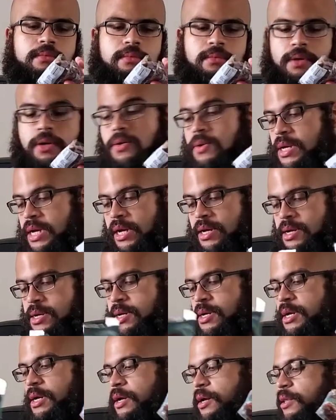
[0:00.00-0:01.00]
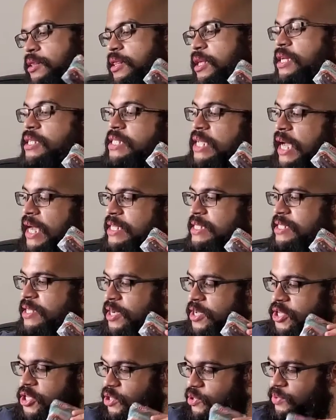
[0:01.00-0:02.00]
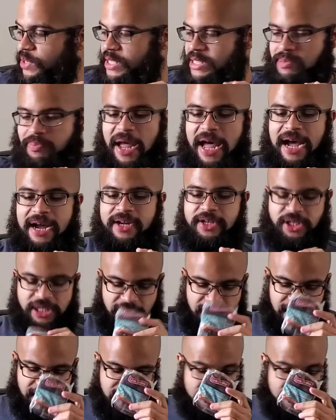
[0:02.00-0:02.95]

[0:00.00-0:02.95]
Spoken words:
Okay. This has the cutest packaging.